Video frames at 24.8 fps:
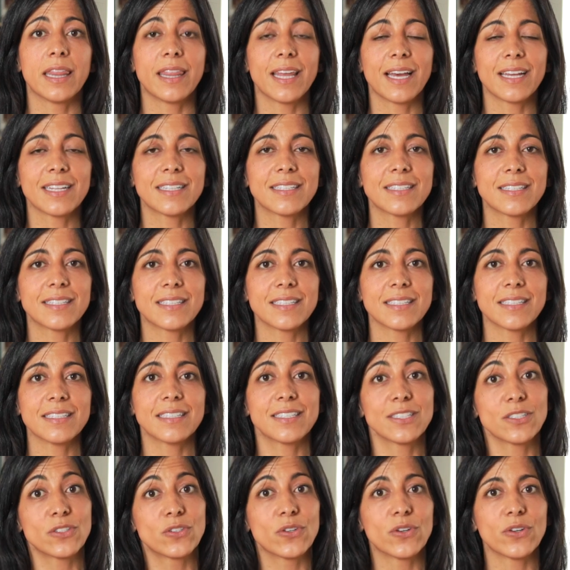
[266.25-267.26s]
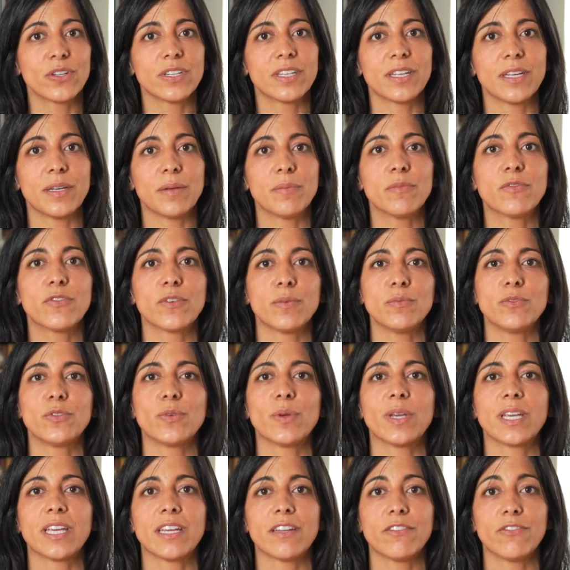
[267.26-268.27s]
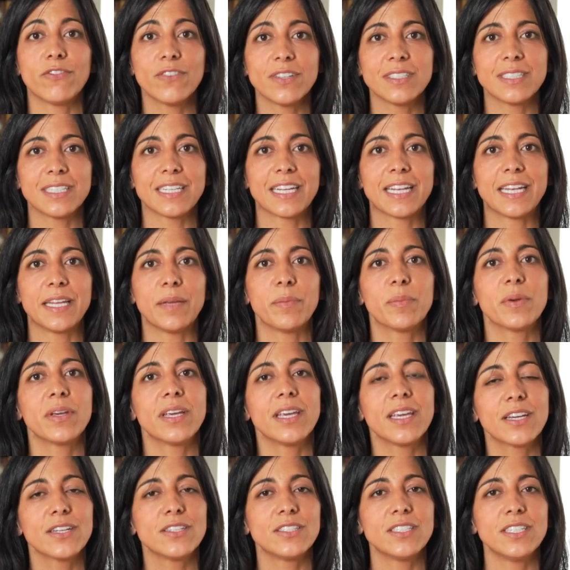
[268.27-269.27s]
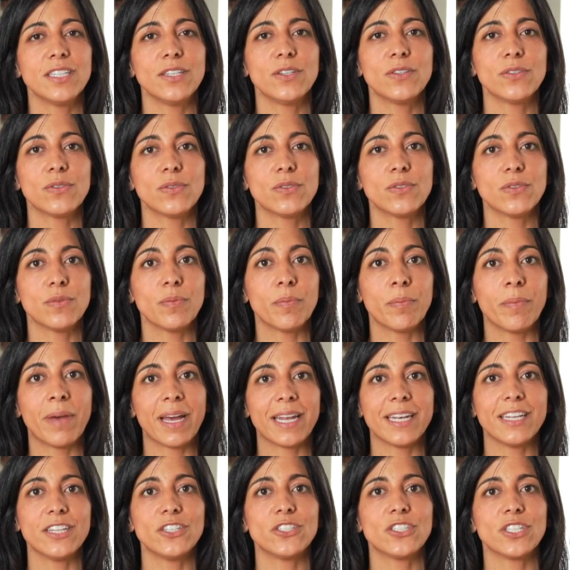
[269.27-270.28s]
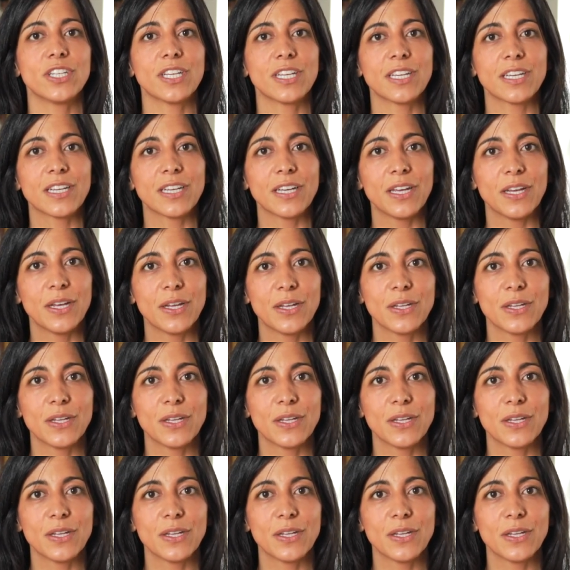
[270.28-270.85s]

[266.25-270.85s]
That deterred him from doing it physically, but he continued managing